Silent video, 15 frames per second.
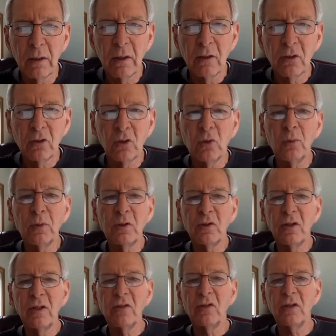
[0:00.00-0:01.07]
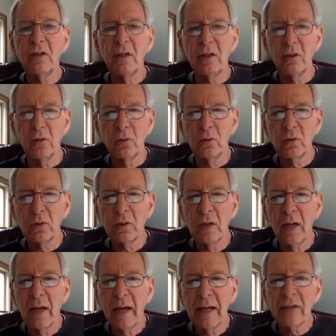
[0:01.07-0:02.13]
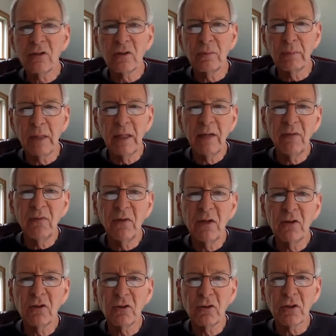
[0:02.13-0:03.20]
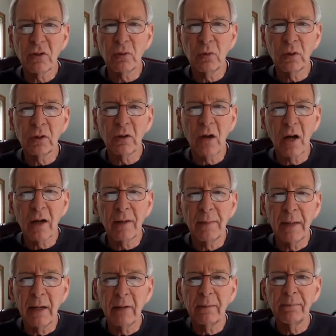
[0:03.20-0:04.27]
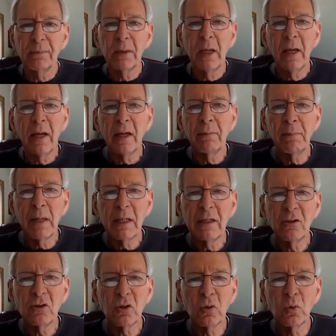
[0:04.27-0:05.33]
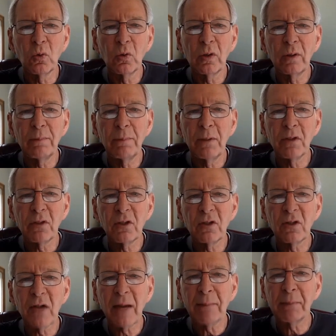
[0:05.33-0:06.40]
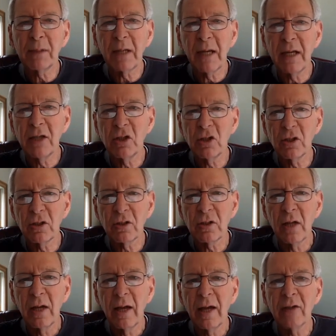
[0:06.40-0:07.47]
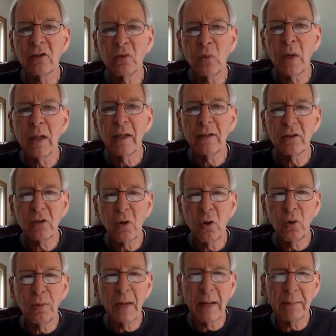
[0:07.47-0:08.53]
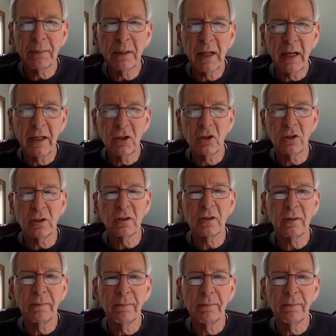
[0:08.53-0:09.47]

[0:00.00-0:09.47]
Zoom is easy to use, has some key features that we'll talk about, and many school and business applications, as well as home applications.